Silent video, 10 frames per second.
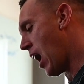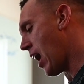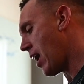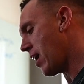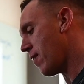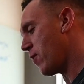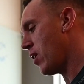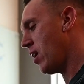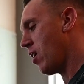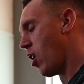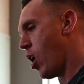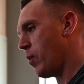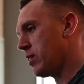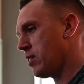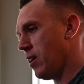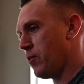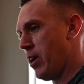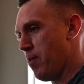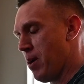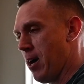I have always loved
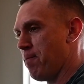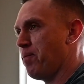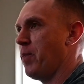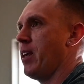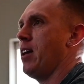hip hop.